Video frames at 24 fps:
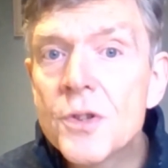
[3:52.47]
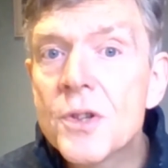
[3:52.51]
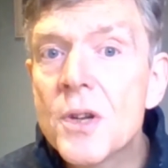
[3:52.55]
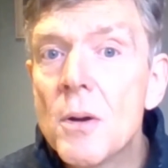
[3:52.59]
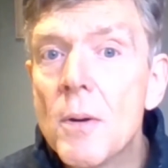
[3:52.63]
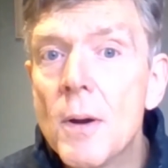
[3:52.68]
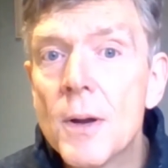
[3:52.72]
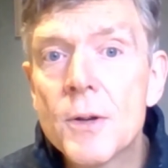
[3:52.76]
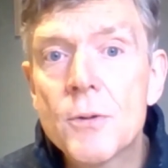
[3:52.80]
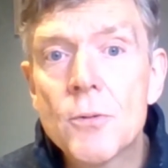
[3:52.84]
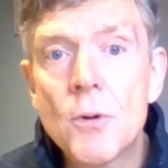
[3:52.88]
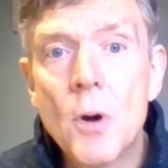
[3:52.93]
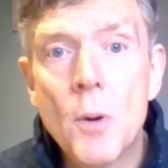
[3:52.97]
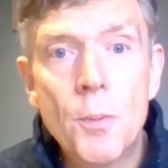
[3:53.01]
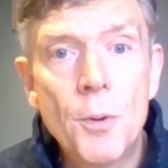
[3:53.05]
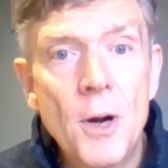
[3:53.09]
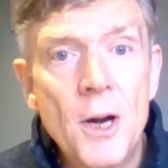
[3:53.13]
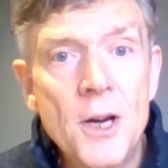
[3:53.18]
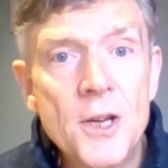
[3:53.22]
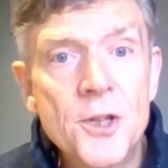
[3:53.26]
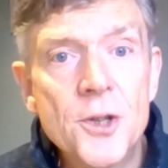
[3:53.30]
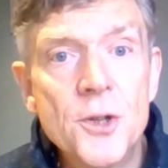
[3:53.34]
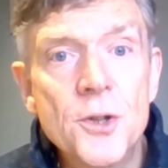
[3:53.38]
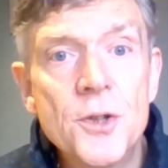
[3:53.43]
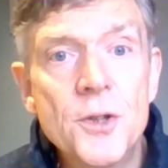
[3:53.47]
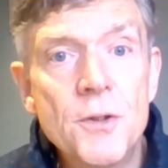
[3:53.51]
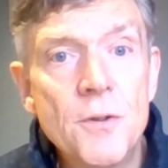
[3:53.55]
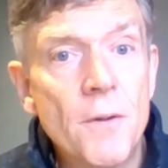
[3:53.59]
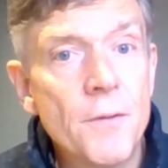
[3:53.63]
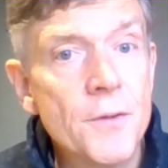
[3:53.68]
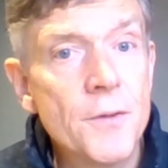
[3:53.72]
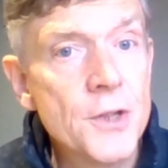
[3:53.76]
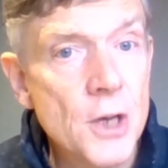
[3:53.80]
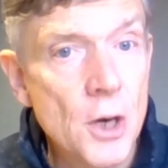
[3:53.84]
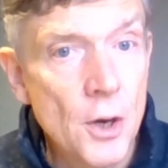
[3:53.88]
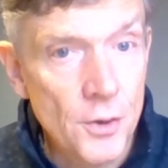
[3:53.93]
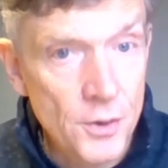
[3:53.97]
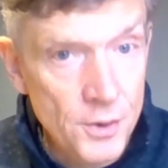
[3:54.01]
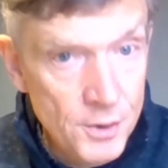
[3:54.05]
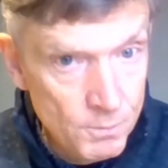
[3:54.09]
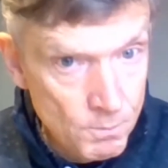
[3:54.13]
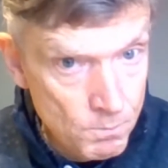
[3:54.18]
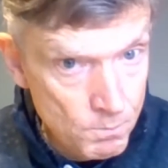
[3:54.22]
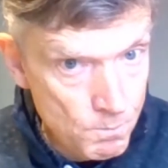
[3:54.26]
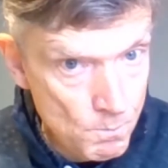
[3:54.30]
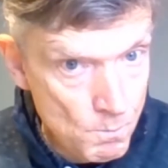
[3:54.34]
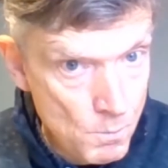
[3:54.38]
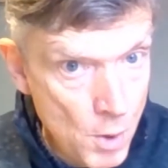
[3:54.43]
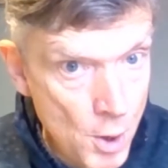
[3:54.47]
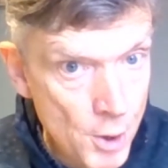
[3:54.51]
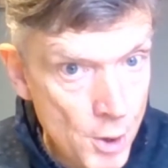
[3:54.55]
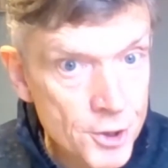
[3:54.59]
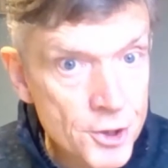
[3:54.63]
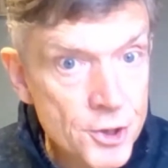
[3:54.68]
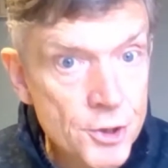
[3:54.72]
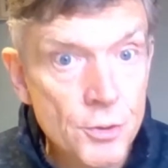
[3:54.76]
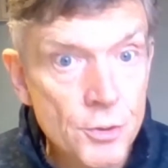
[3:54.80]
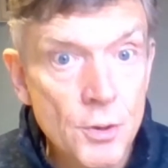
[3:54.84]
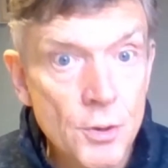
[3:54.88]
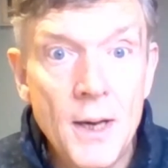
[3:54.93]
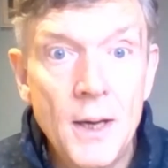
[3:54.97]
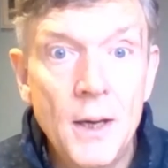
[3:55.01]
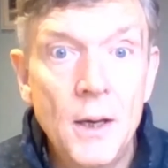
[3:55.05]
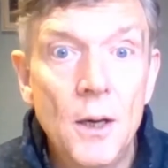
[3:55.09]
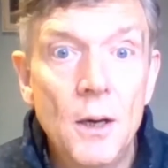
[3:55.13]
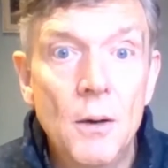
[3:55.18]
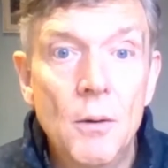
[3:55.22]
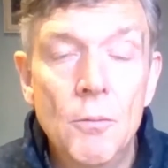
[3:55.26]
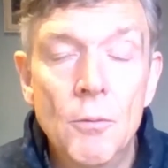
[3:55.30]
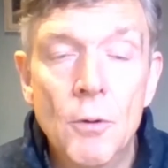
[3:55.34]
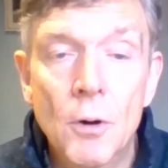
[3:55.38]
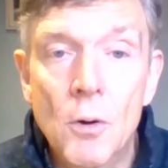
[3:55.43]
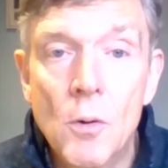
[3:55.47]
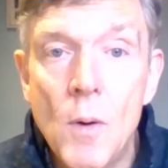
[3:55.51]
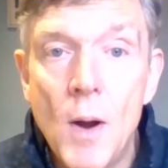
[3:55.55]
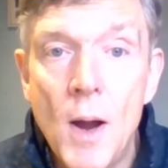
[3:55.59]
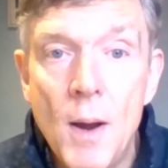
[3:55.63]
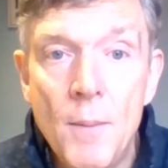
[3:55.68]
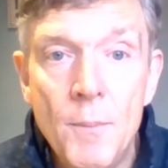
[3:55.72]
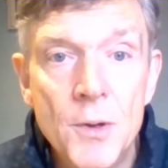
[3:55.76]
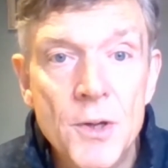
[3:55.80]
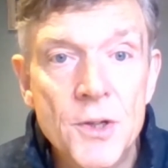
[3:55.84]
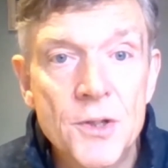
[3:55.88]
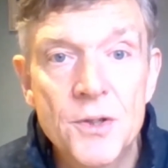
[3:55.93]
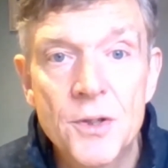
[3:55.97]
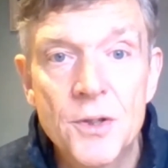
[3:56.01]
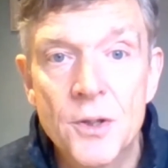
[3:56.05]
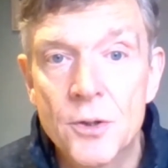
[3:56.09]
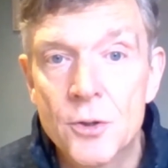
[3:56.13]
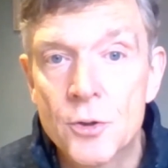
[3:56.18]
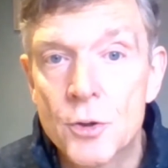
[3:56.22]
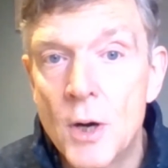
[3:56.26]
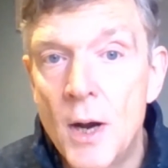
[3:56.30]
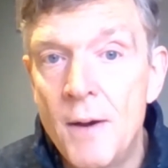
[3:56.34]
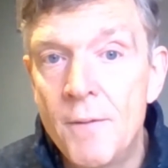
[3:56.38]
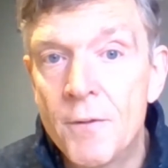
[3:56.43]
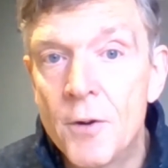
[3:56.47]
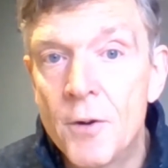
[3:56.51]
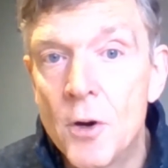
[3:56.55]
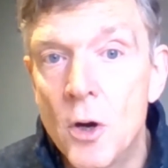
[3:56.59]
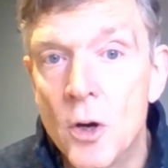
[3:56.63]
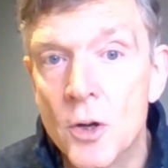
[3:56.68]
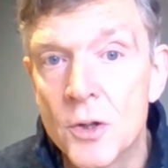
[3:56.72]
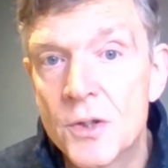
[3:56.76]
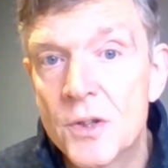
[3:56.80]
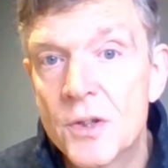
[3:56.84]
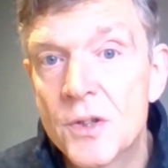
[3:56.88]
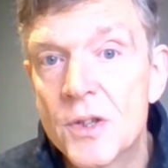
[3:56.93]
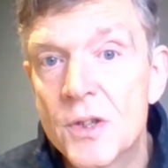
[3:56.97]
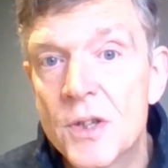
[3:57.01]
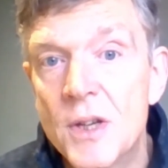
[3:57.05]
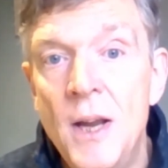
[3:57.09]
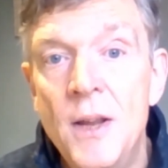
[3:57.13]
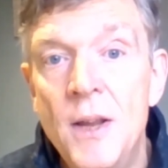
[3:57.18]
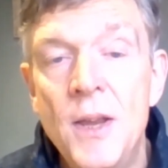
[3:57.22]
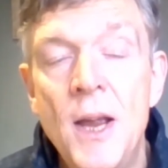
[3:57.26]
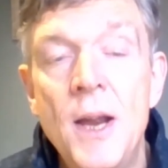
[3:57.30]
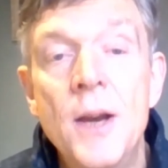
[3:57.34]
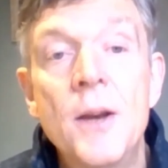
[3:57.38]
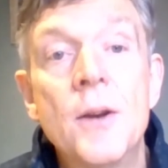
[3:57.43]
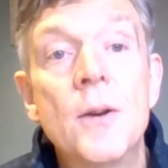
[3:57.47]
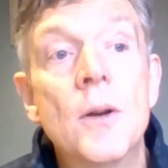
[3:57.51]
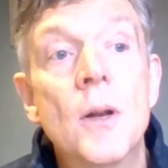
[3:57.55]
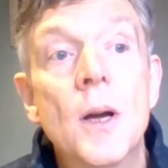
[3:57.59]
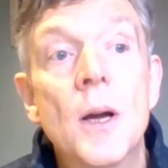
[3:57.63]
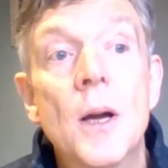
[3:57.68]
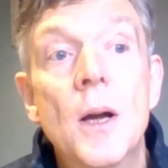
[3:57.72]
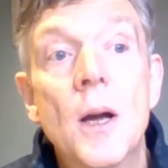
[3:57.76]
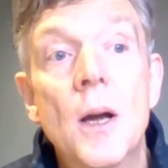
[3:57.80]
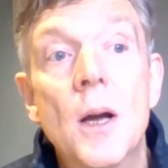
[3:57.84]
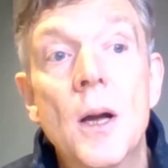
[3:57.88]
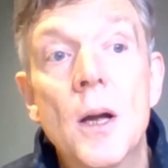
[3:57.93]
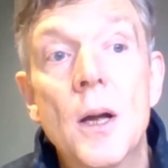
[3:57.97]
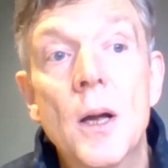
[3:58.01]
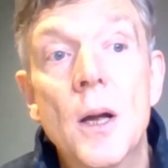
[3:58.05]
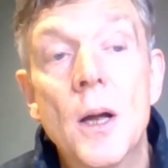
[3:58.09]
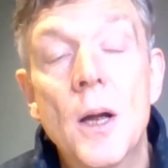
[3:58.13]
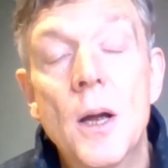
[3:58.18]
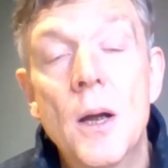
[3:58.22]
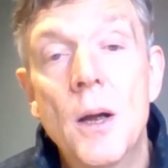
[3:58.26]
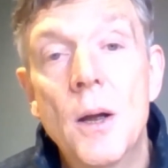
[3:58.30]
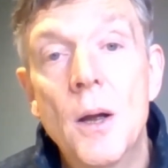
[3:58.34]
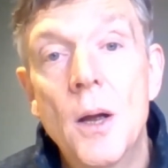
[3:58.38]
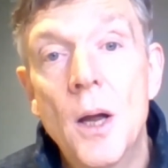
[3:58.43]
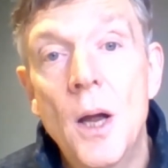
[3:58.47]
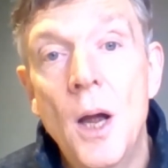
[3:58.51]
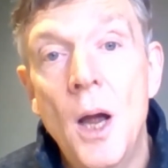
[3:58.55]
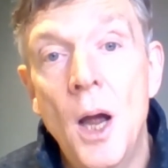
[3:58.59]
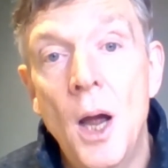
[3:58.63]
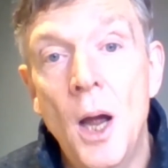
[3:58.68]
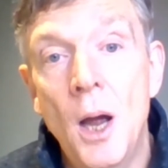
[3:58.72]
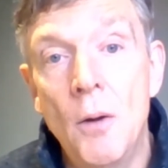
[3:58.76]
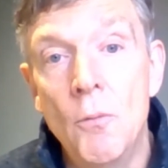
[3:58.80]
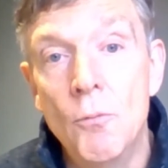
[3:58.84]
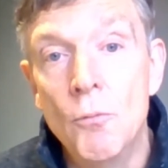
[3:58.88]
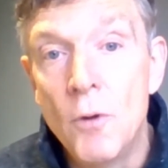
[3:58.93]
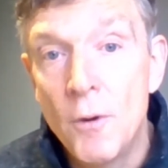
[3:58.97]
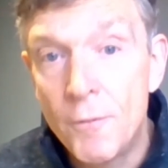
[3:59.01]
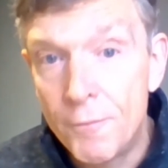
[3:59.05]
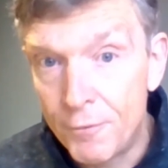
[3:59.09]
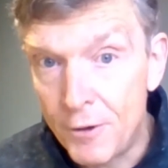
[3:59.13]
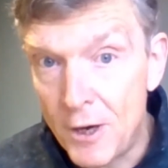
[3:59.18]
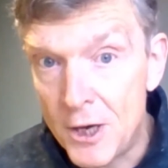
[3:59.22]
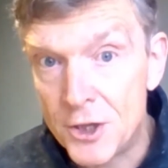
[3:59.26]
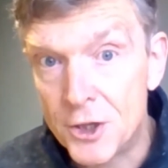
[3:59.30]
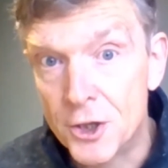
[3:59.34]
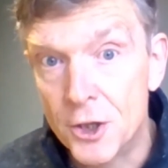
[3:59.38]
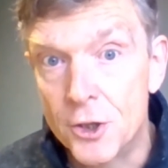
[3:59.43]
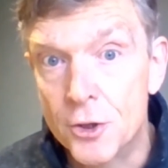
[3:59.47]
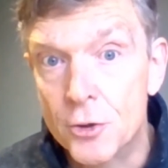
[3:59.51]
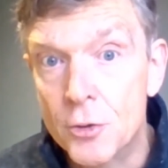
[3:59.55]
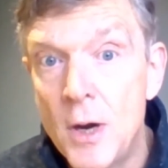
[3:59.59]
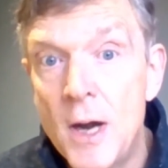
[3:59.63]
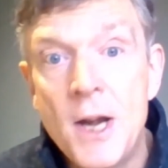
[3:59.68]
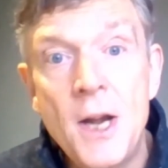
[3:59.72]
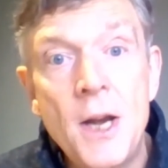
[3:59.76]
Also, under operations, you obviously got the monitoring requirements that drive costs, and then refresher